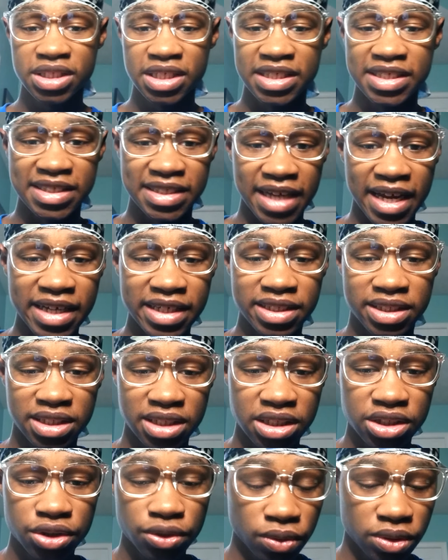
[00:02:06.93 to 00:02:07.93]
this gay
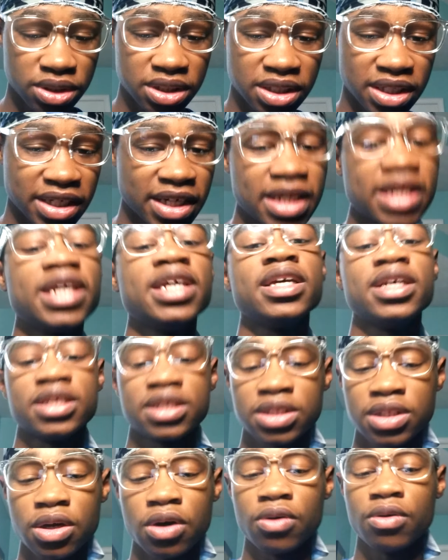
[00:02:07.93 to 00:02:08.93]
shit towards the
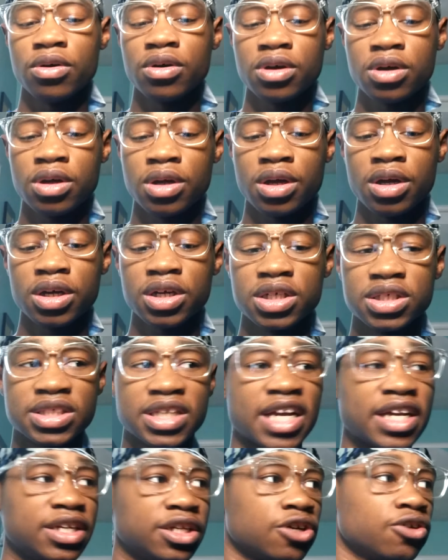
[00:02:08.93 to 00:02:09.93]
kids, though. Because
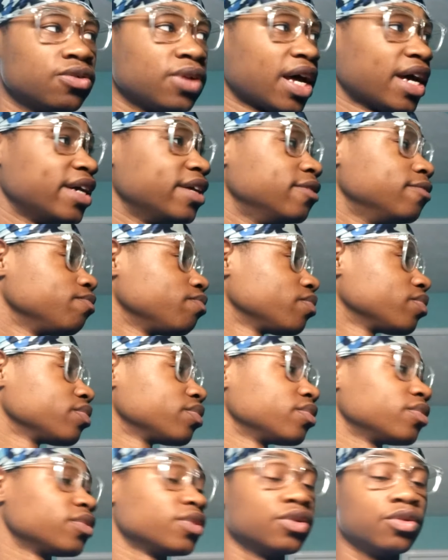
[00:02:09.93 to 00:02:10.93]
they know, like...
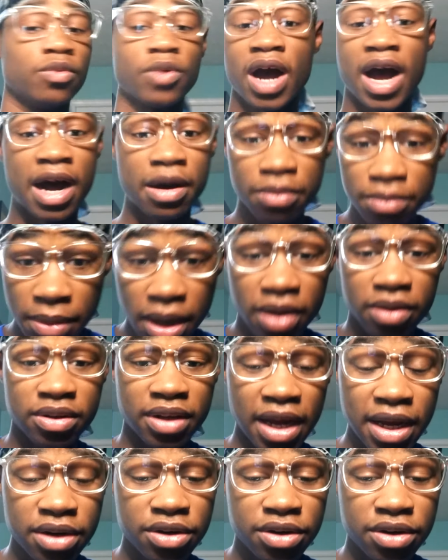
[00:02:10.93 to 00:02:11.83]
I'm not